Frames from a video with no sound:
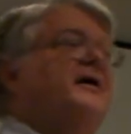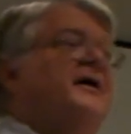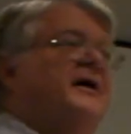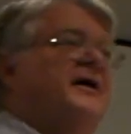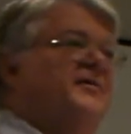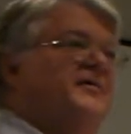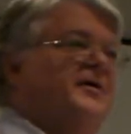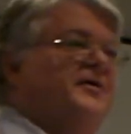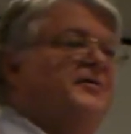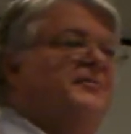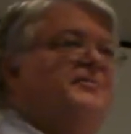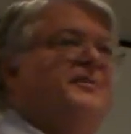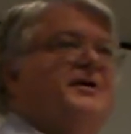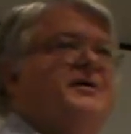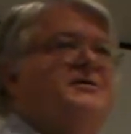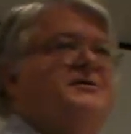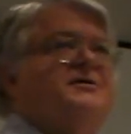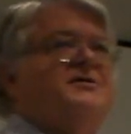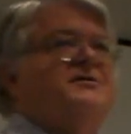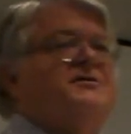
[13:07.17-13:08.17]
And the other
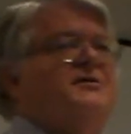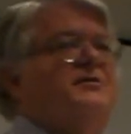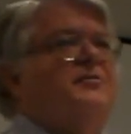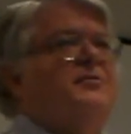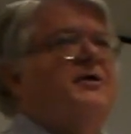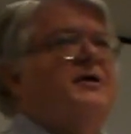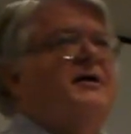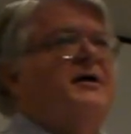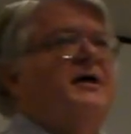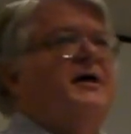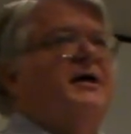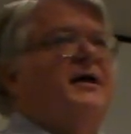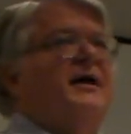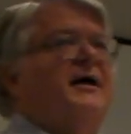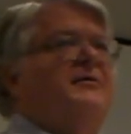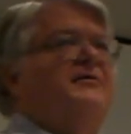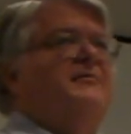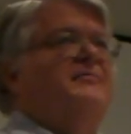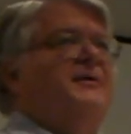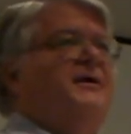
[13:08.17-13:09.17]
piece is they're really not
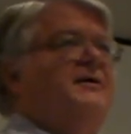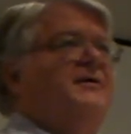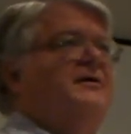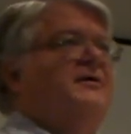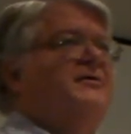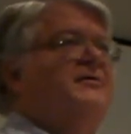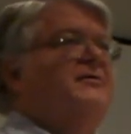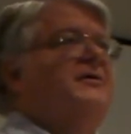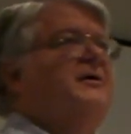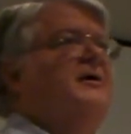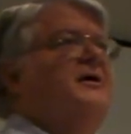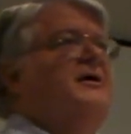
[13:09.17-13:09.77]
allowed to be there